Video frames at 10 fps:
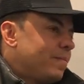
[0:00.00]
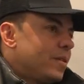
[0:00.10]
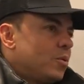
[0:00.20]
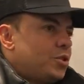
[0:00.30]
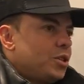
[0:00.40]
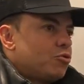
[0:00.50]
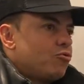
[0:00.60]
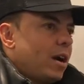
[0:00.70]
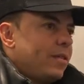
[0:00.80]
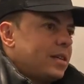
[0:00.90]
which is
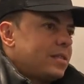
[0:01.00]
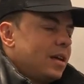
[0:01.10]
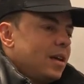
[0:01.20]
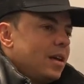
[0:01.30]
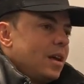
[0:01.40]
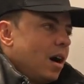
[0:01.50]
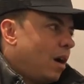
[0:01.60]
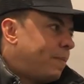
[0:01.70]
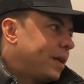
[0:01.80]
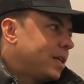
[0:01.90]
great. That's
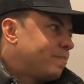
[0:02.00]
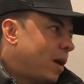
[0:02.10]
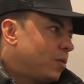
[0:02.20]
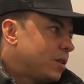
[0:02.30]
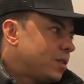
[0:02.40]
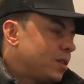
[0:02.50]
our biggest bonus.